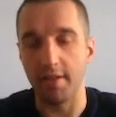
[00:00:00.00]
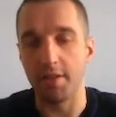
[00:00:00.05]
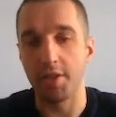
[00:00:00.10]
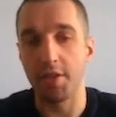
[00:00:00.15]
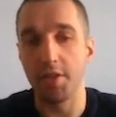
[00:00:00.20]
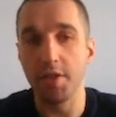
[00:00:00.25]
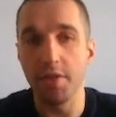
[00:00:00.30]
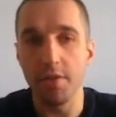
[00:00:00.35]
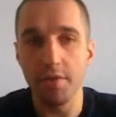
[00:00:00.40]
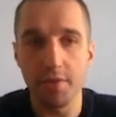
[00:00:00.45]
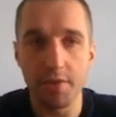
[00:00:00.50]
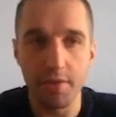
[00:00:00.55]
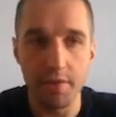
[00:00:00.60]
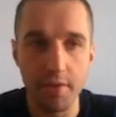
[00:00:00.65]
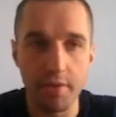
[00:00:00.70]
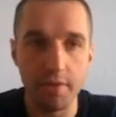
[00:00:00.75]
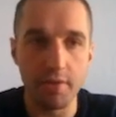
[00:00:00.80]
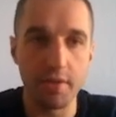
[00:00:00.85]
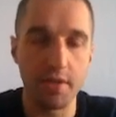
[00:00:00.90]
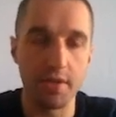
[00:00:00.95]
a huge
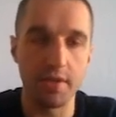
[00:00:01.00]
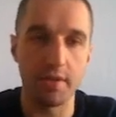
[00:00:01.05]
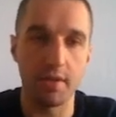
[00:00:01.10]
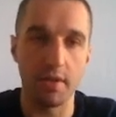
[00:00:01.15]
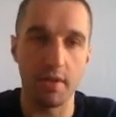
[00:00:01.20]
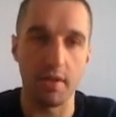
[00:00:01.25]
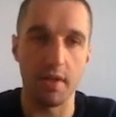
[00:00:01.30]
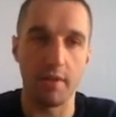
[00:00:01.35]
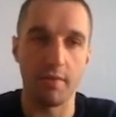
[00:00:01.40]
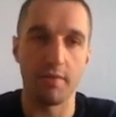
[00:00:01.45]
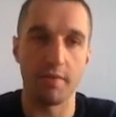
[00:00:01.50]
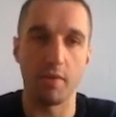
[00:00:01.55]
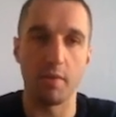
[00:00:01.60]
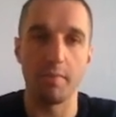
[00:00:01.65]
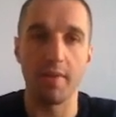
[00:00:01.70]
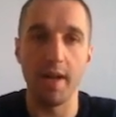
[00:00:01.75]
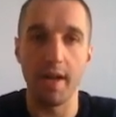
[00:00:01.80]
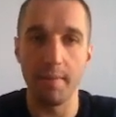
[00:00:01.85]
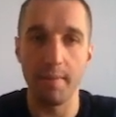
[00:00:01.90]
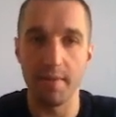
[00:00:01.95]
news uh,
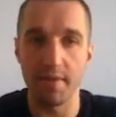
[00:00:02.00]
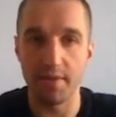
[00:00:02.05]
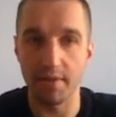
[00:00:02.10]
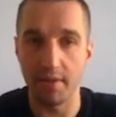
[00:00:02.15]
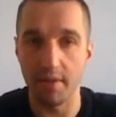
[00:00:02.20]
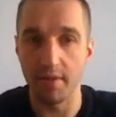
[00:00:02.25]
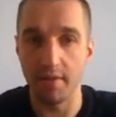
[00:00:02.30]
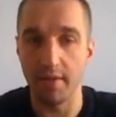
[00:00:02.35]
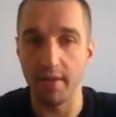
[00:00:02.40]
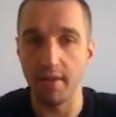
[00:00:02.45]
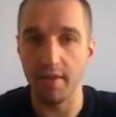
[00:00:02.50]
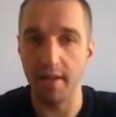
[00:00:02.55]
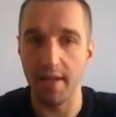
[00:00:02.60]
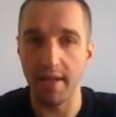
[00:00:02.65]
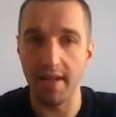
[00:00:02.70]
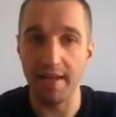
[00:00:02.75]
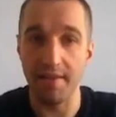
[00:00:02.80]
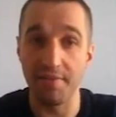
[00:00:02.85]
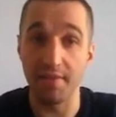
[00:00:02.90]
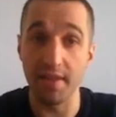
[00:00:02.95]
from Amazon
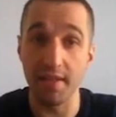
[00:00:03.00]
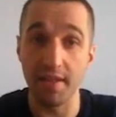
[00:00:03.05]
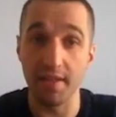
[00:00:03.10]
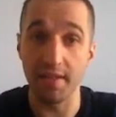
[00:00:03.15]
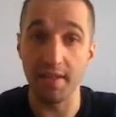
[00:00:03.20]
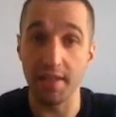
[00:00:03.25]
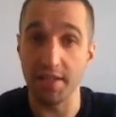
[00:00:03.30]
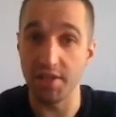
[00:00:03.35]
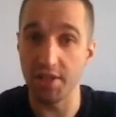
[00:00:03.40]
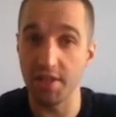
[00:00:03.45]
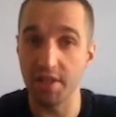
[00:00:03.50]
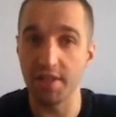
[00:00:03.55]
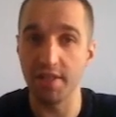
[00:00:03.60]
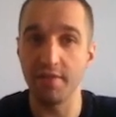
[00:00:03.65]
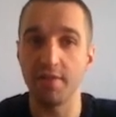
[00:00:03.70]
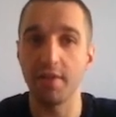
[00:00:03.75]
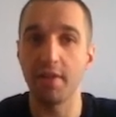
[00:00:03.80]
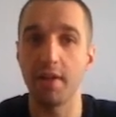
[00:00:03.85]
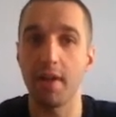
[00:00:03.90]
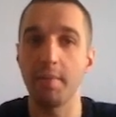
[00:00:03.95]
uh, NFT
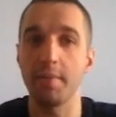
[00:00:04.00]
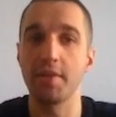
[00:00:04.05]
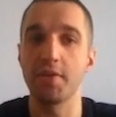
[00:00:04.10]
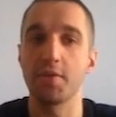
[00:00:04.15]
initiative coming